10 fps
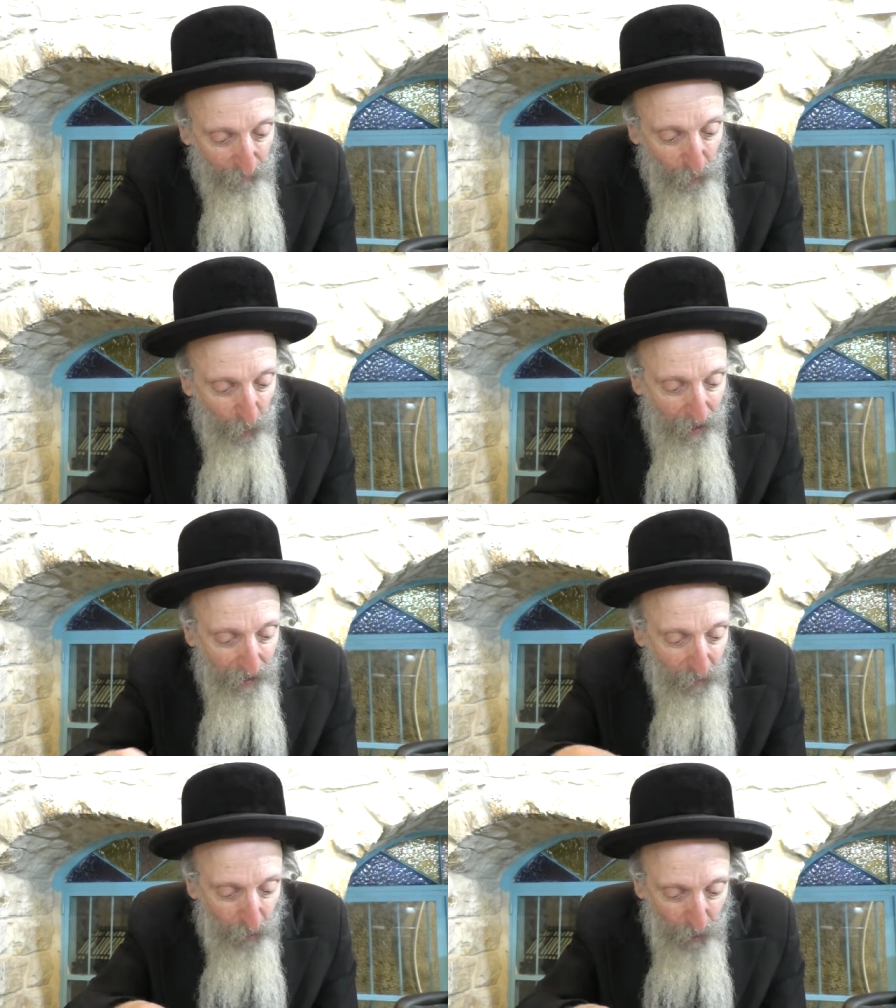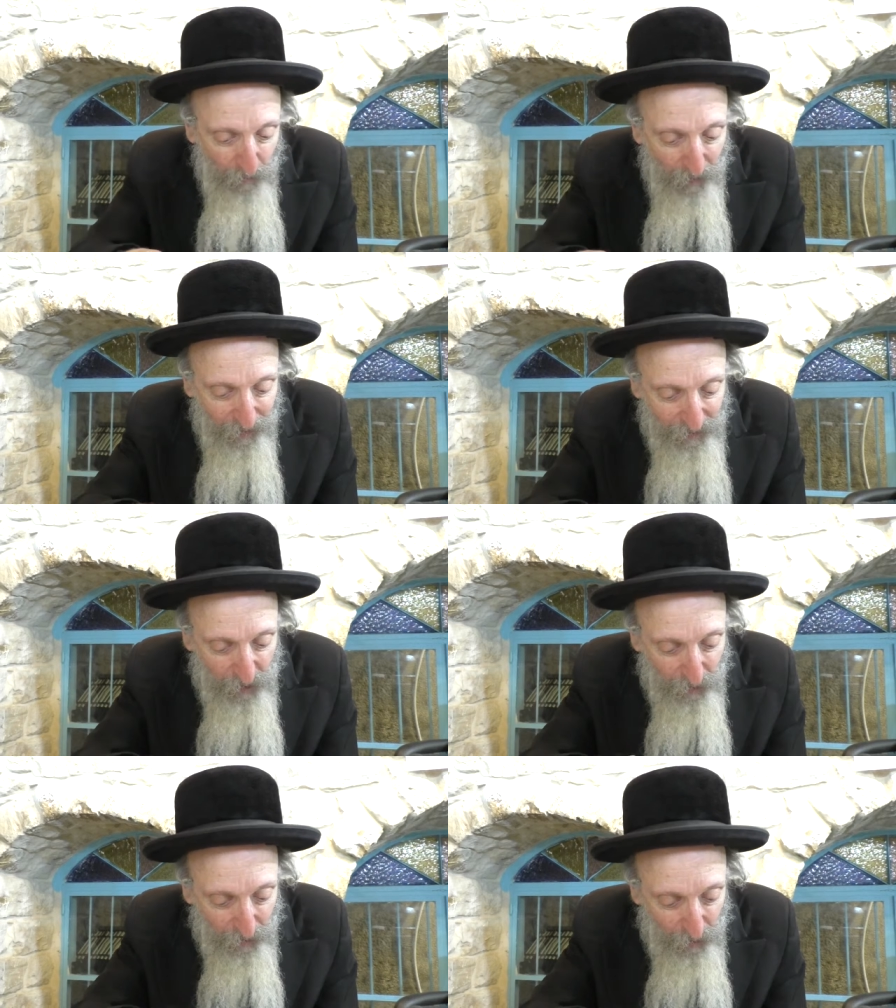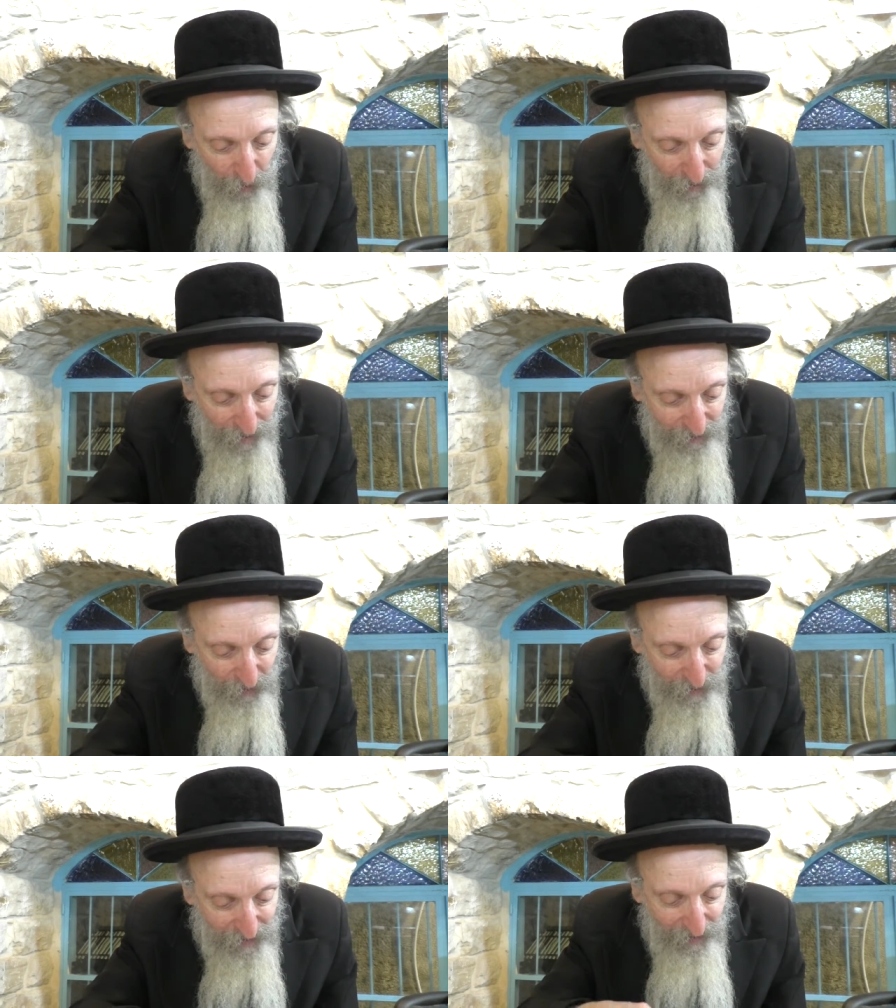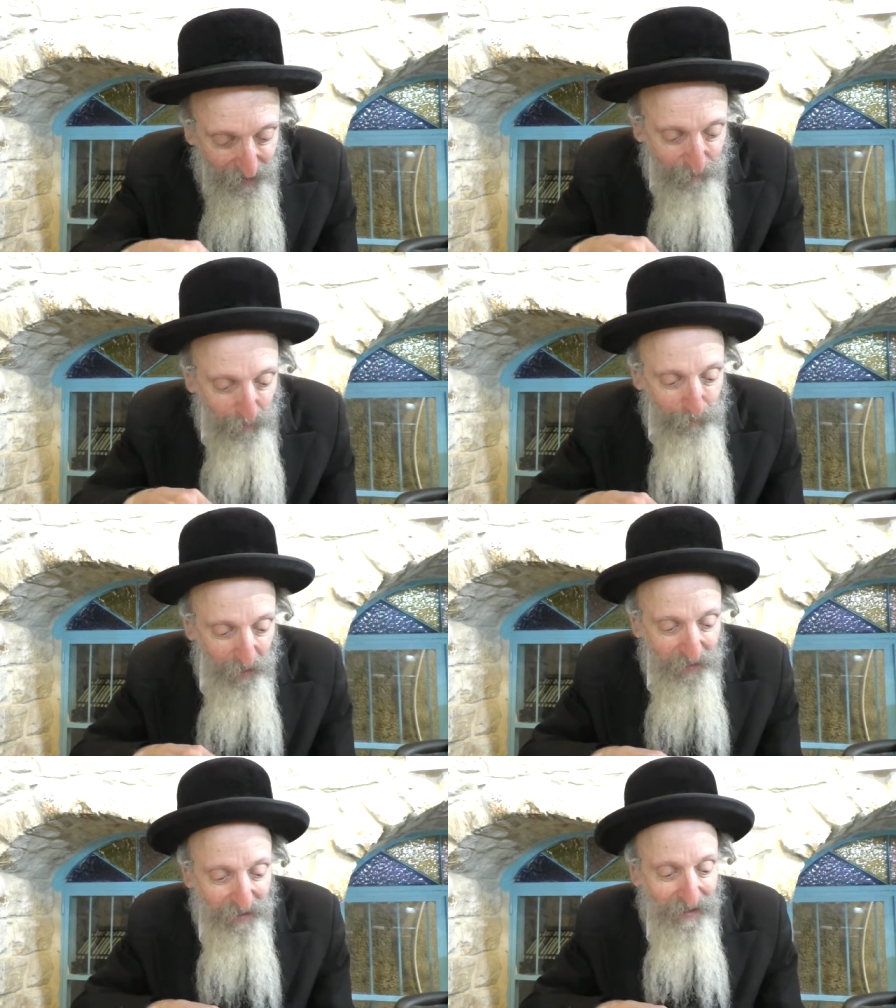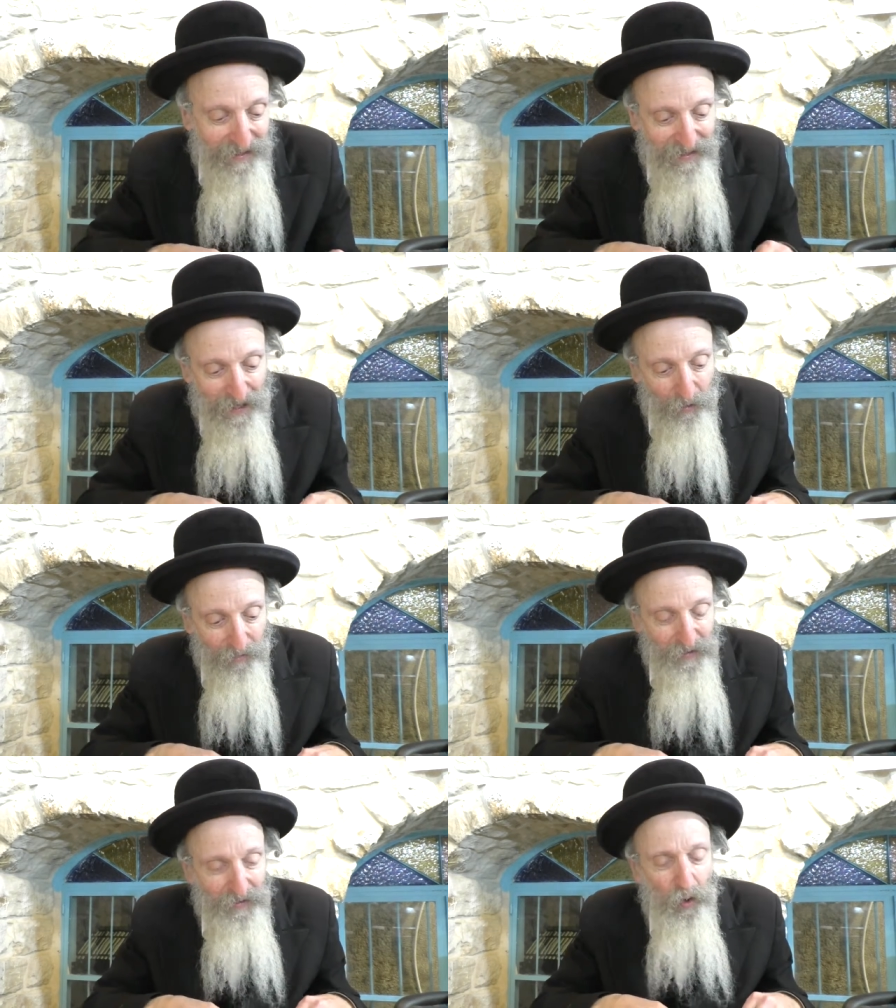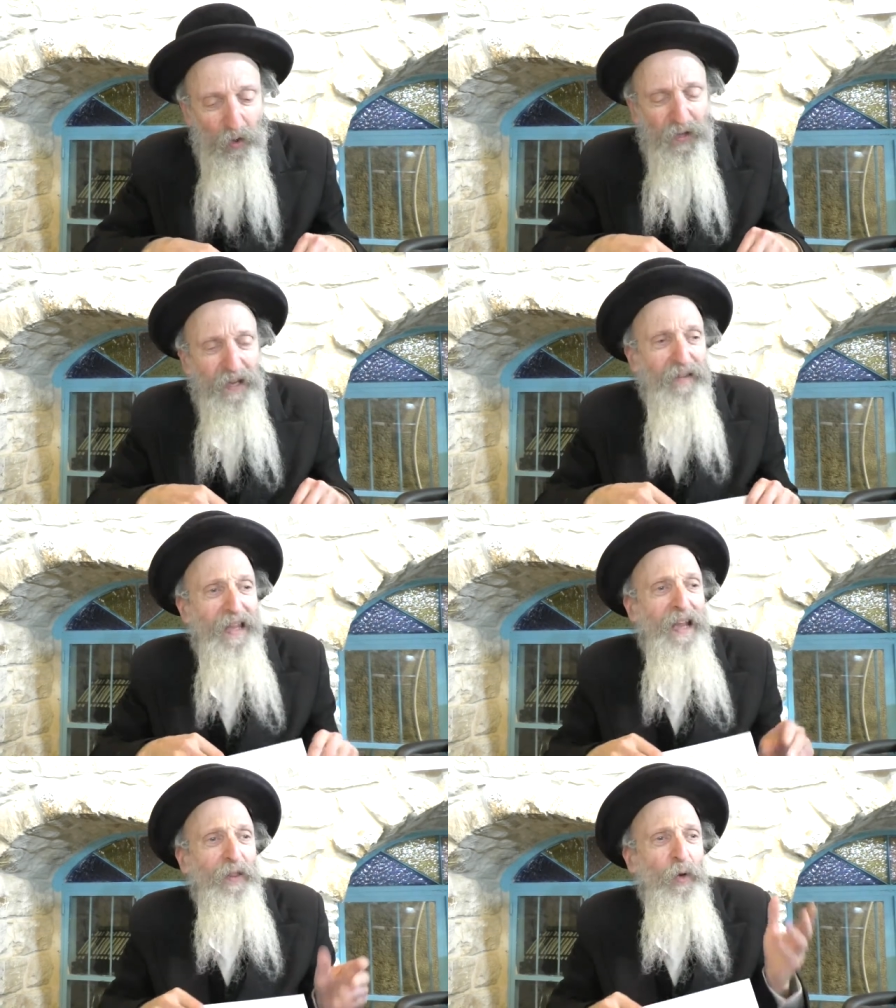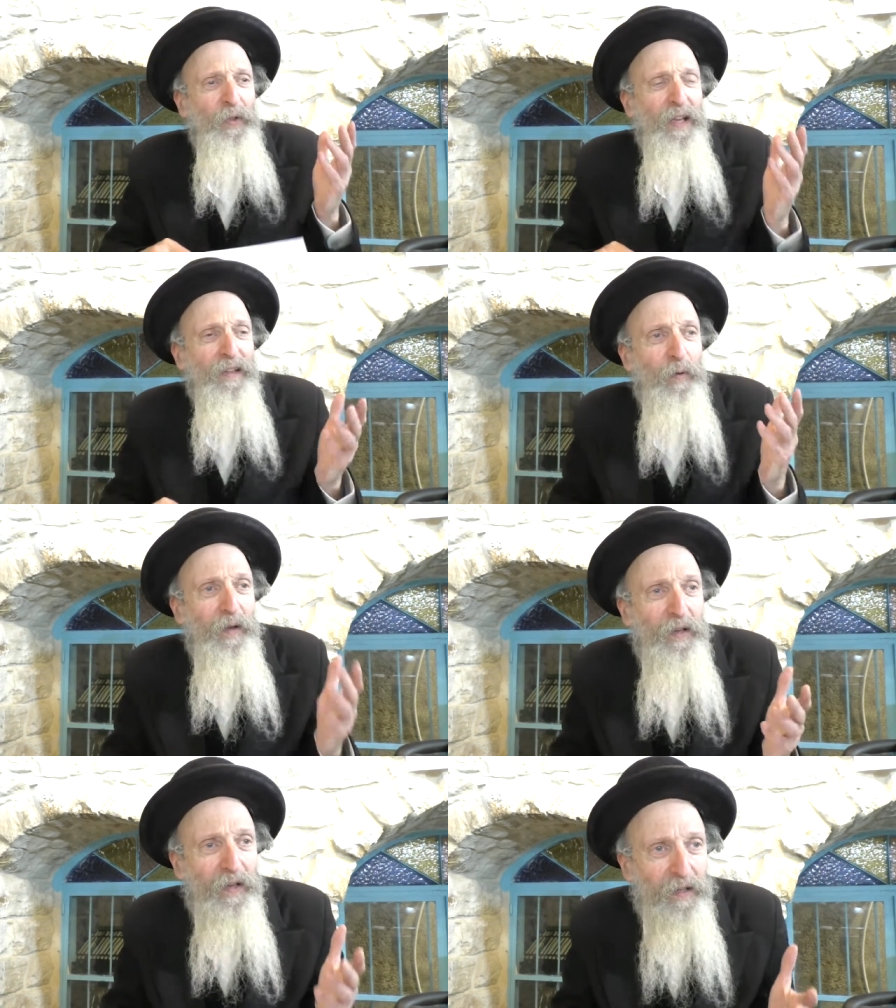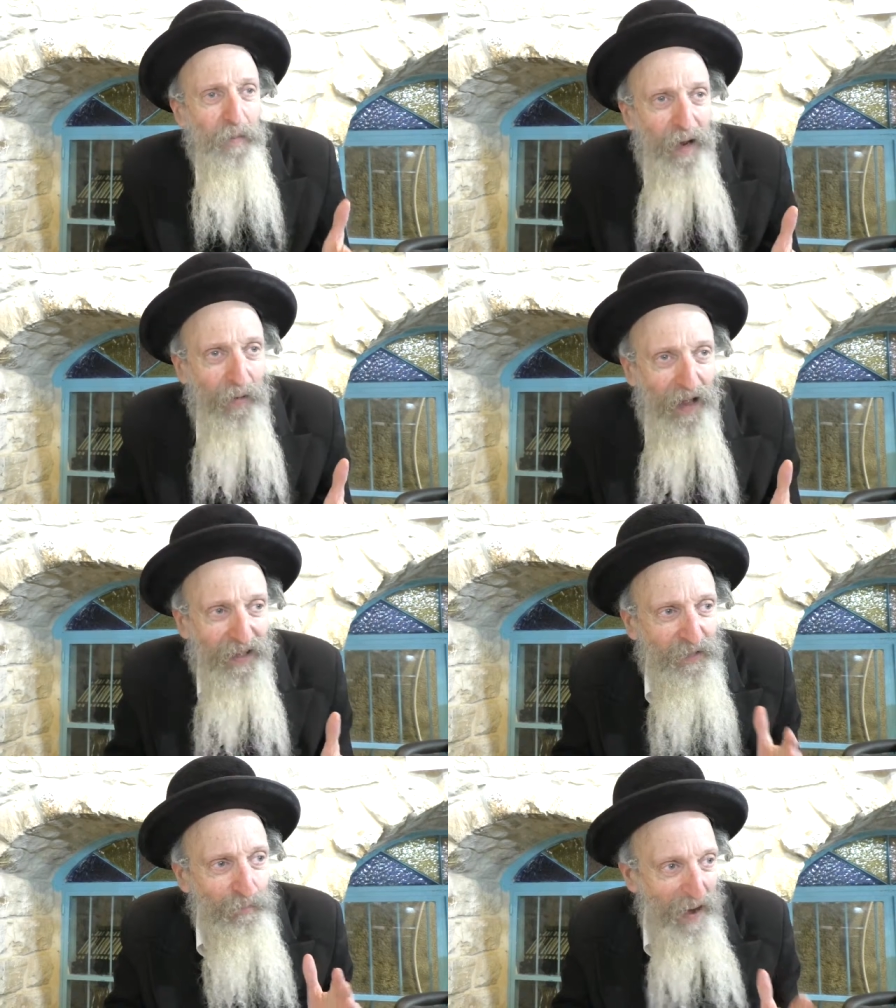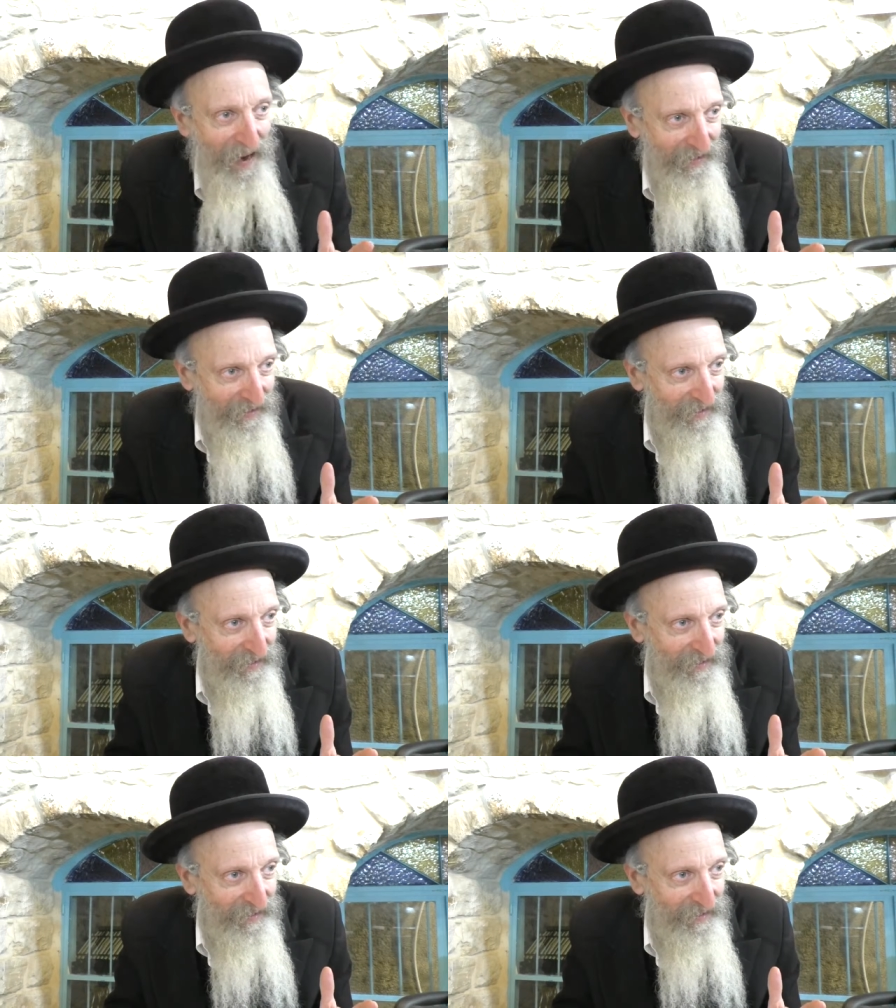The lawyer Goyver Kedisha yoyna Hazois the Pirzi is Seder. This whole thing the whole thing in the in the Maharal is balance.